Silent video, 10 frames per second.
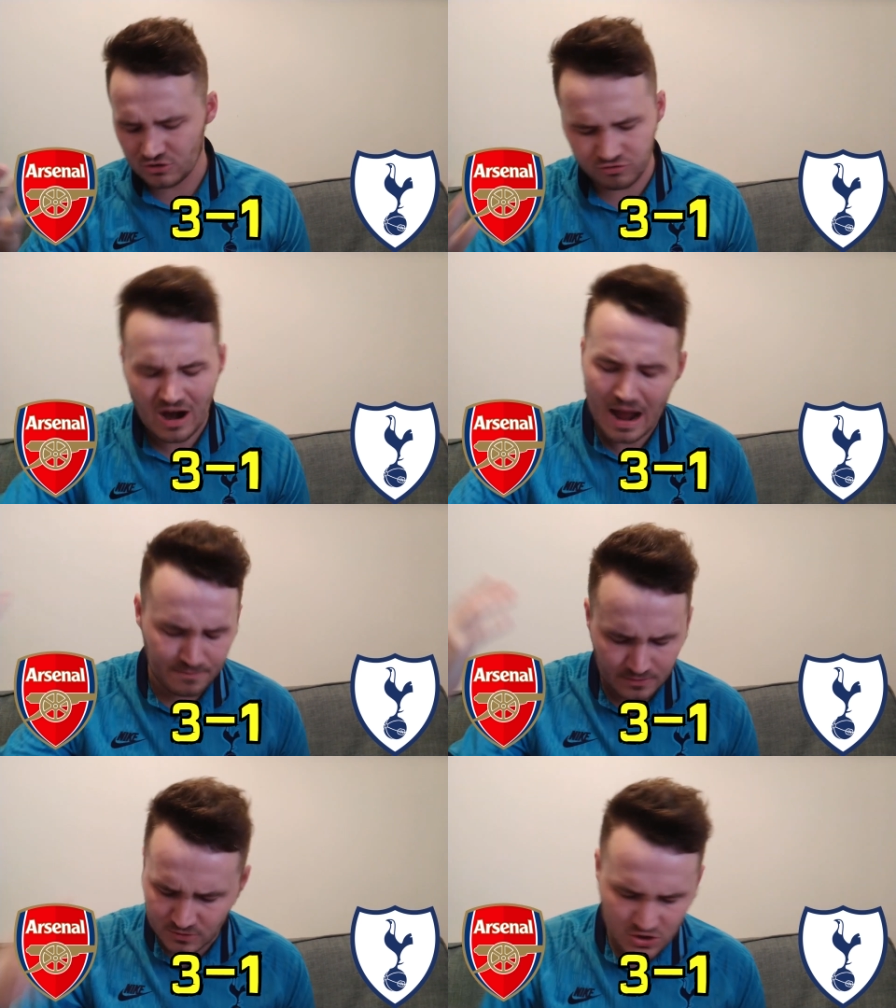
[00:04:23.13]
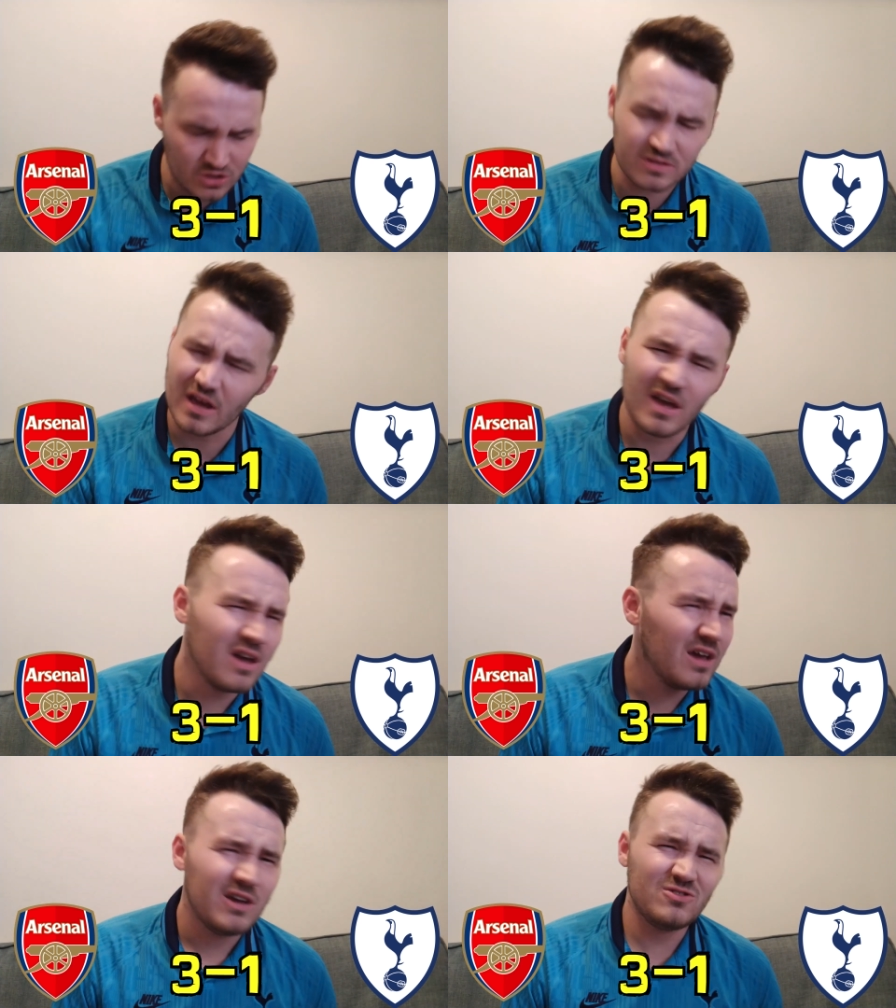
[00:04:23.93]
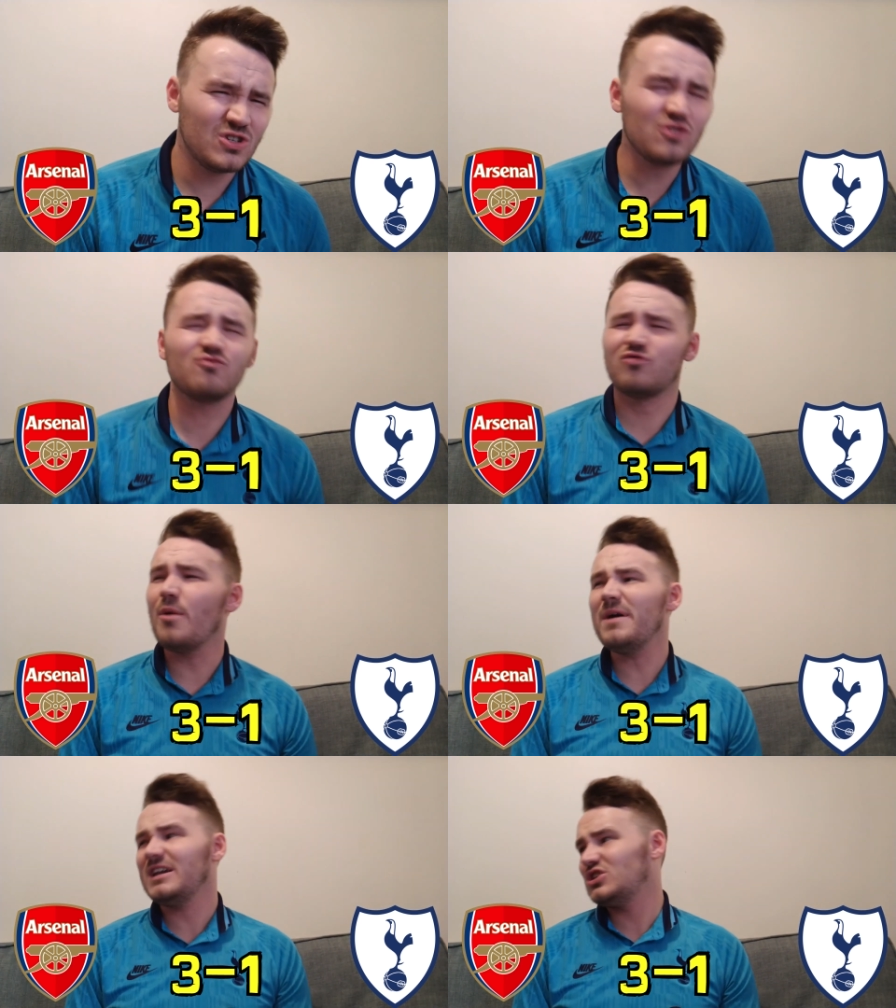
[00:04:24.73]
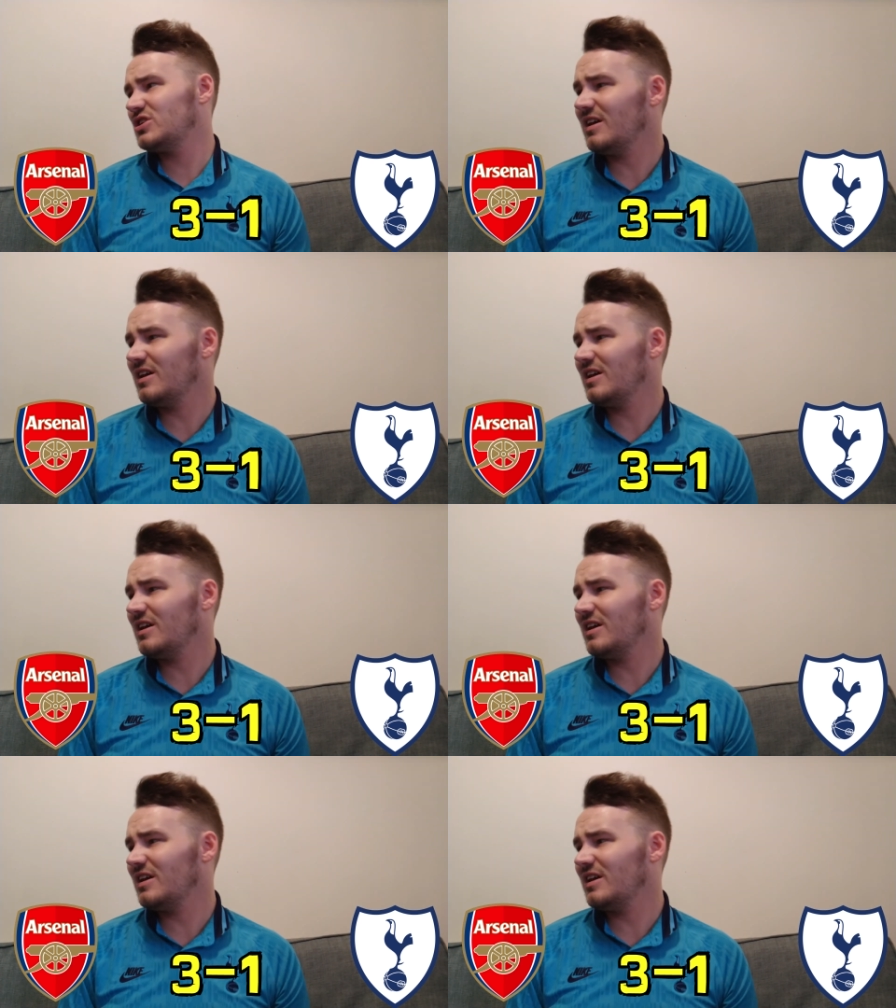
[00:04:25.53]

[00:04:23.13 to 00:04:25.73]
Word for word: Crap. It was just it's just rubbish.